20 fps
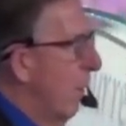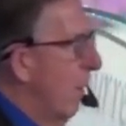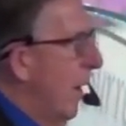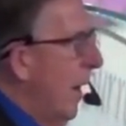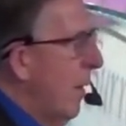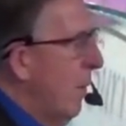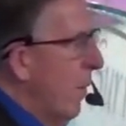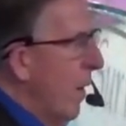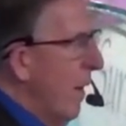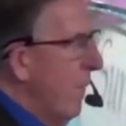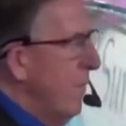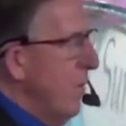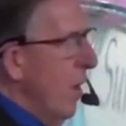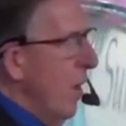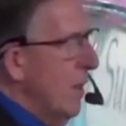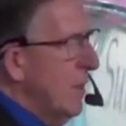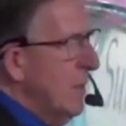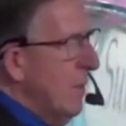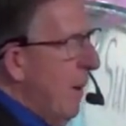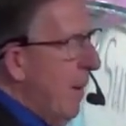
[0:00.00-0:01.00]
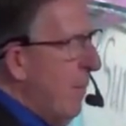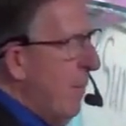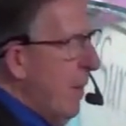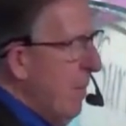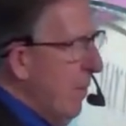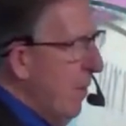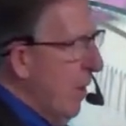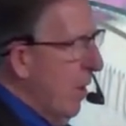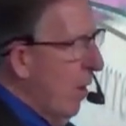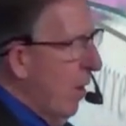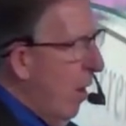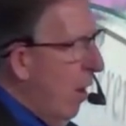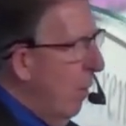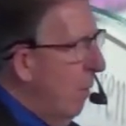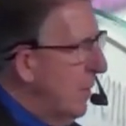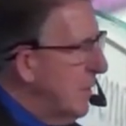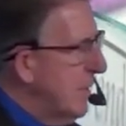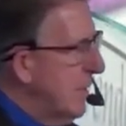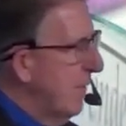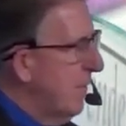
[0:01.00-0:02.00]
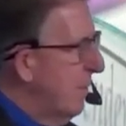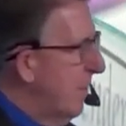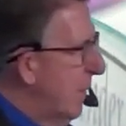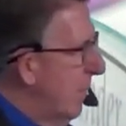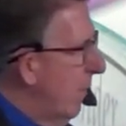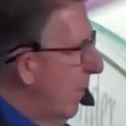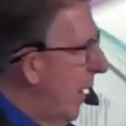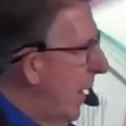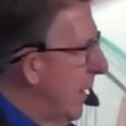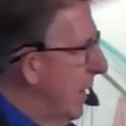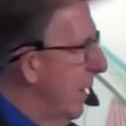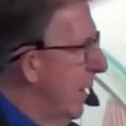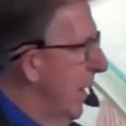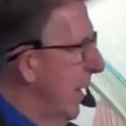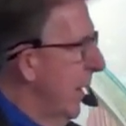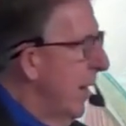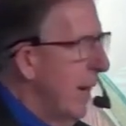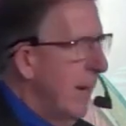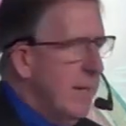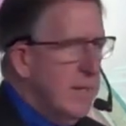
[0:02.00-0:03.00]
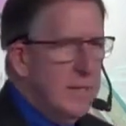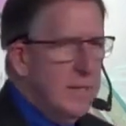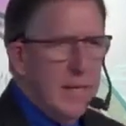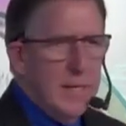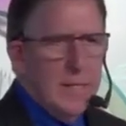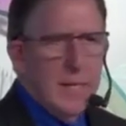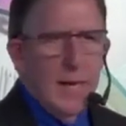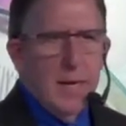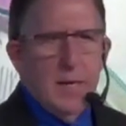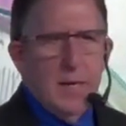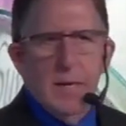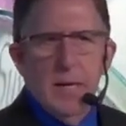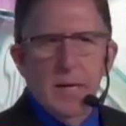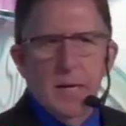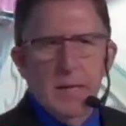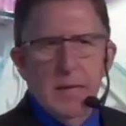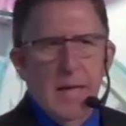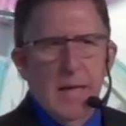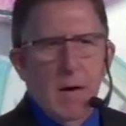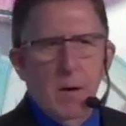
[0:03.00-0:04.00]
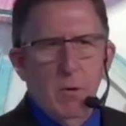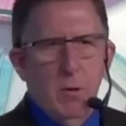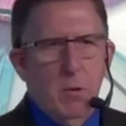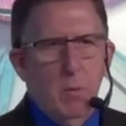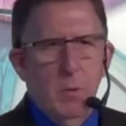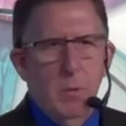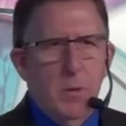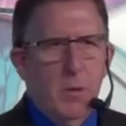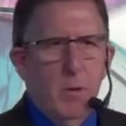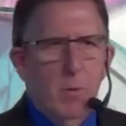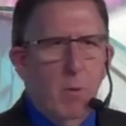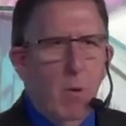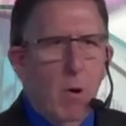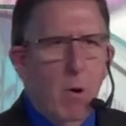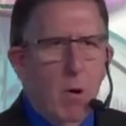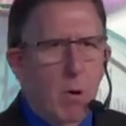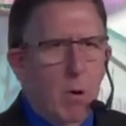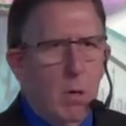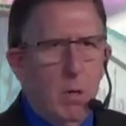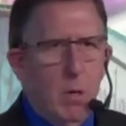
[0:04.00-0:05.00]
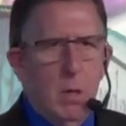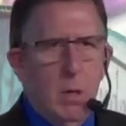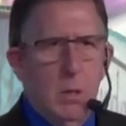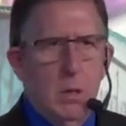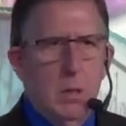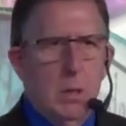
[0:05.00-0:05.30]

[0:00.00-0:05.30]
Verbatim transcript: Right? What I've noticed about people that always have to be right is they tend to get louder when they're wrong.